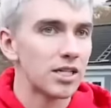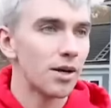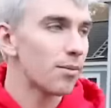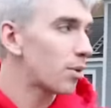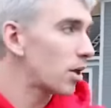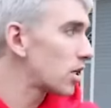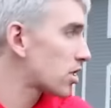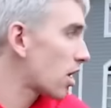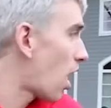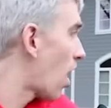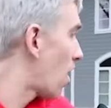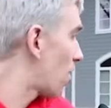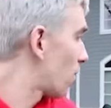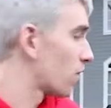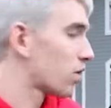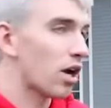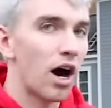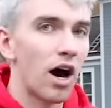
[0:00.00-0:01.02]
Something's
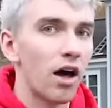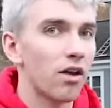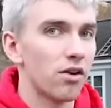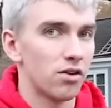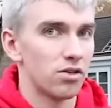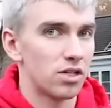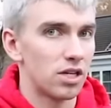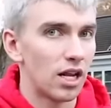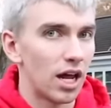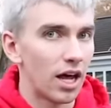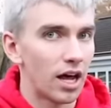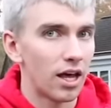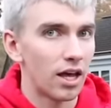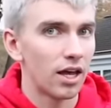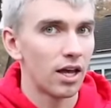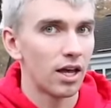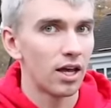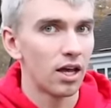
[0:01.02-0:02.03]
off with Otter
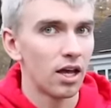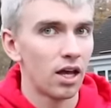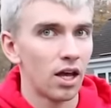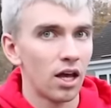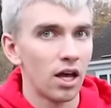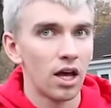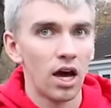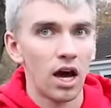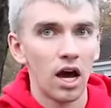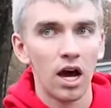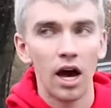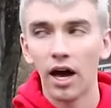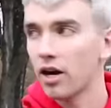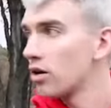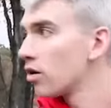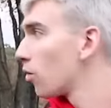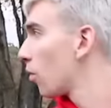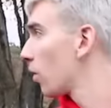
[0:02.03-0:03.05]
today. Yeah.
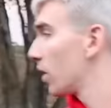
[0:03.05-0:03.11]
I don't know